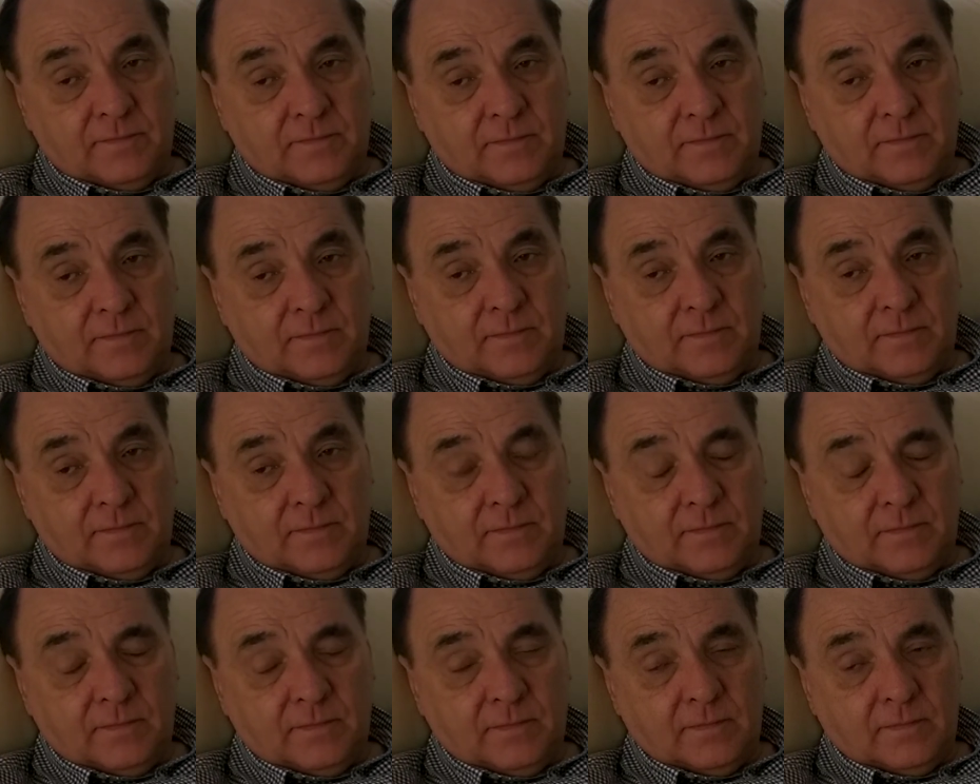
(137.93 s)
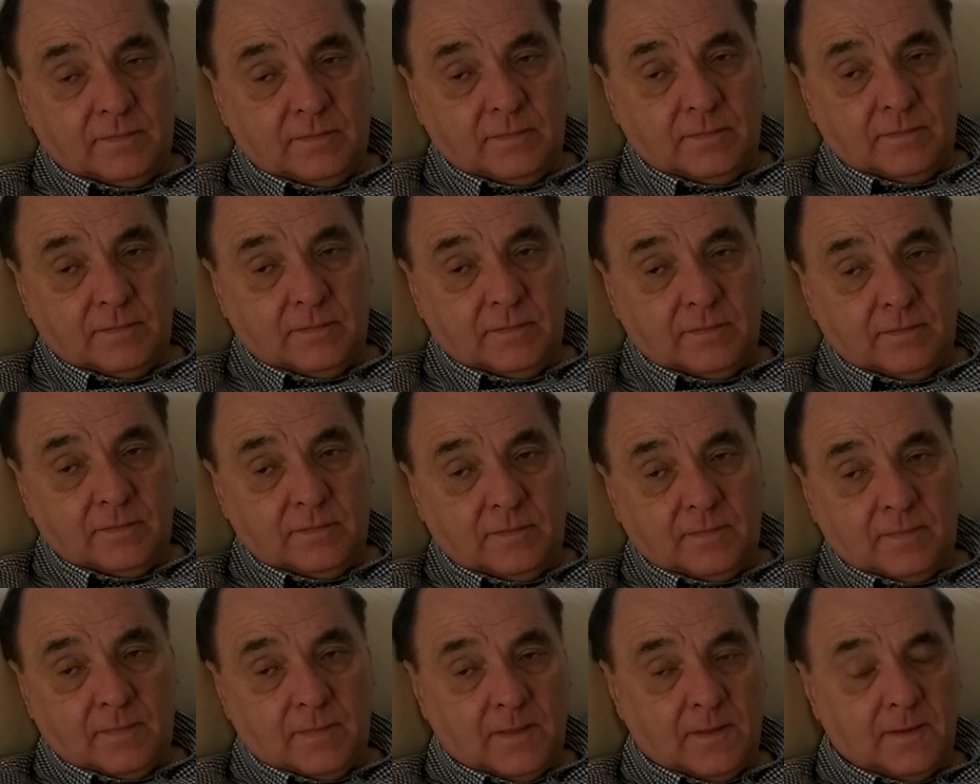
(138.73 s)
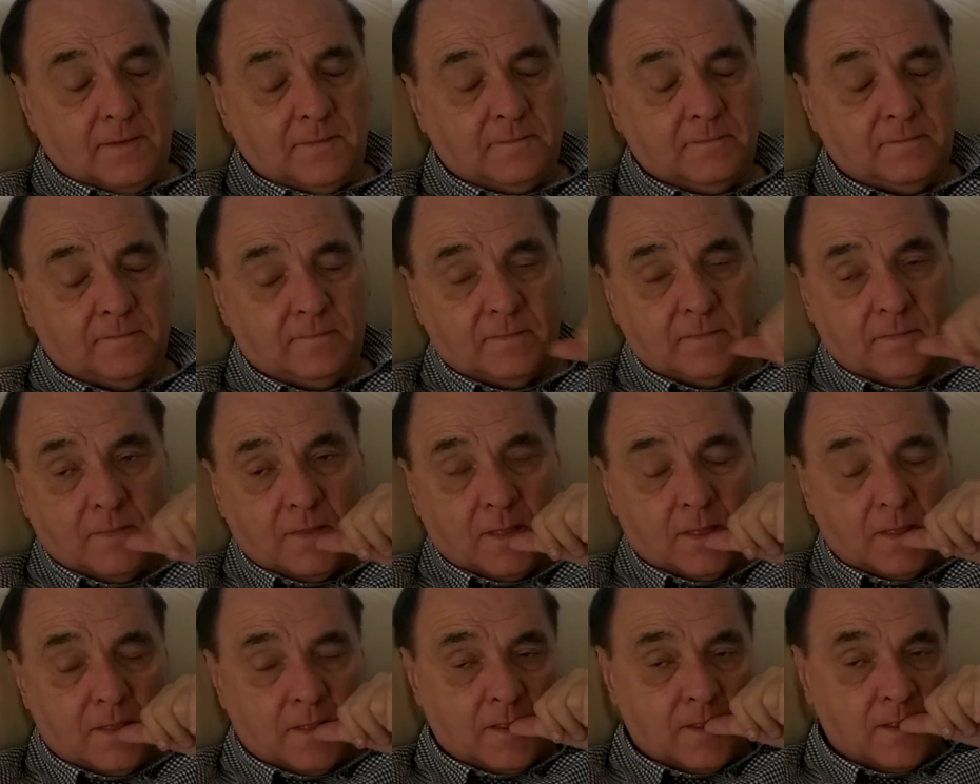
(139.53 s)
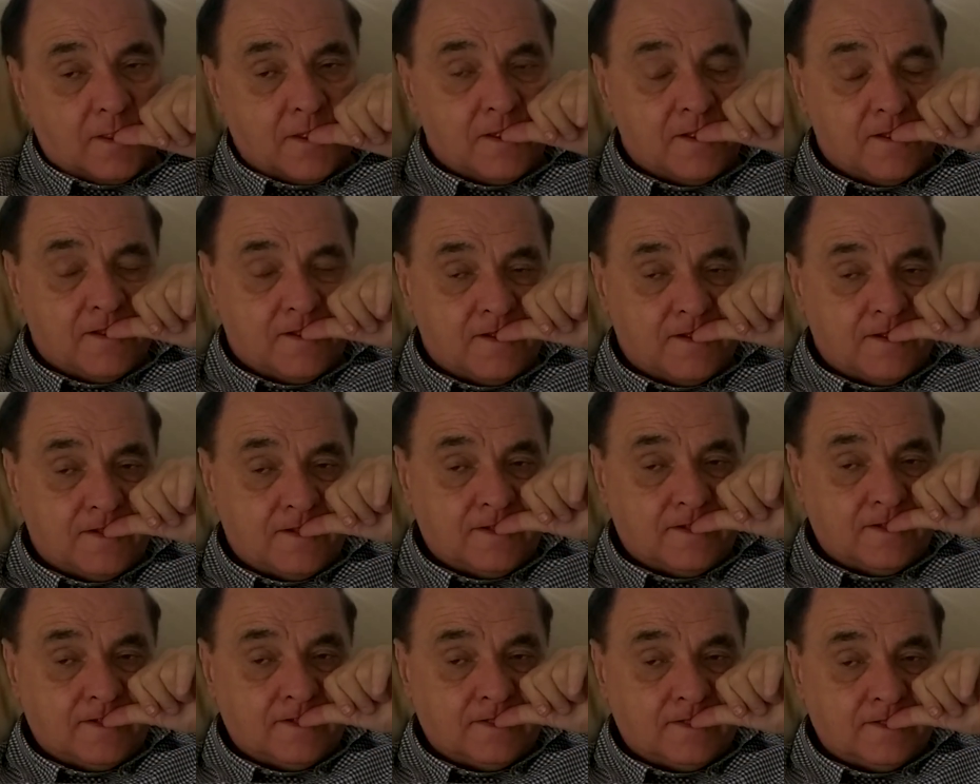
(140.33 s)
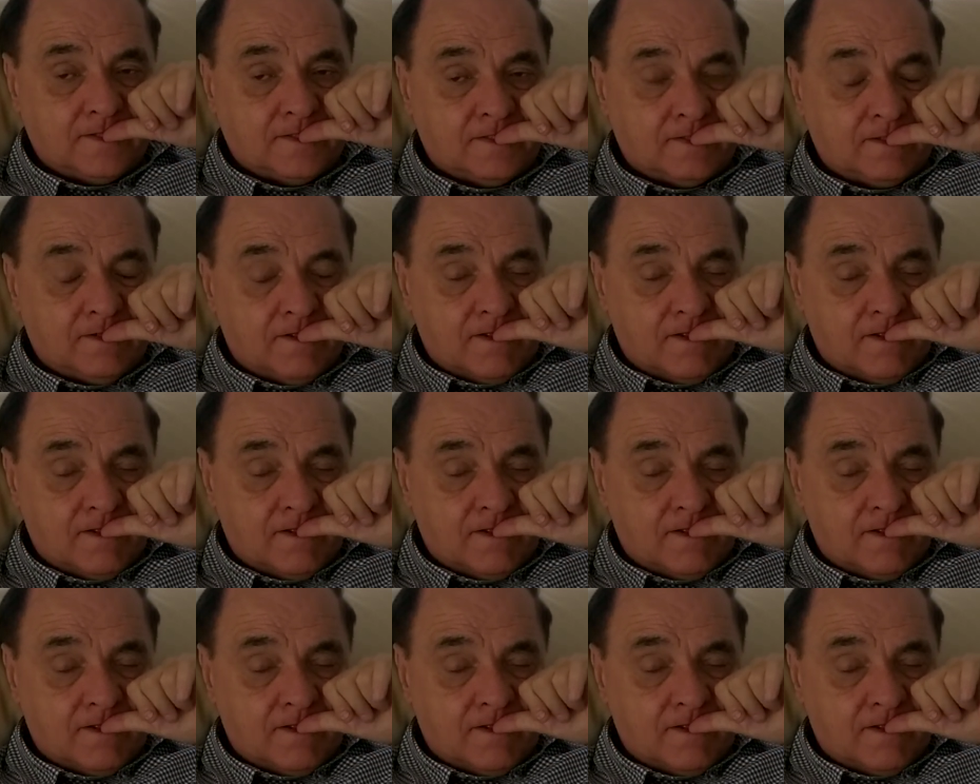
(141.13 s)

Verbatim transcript: Okay. Got you, got you. And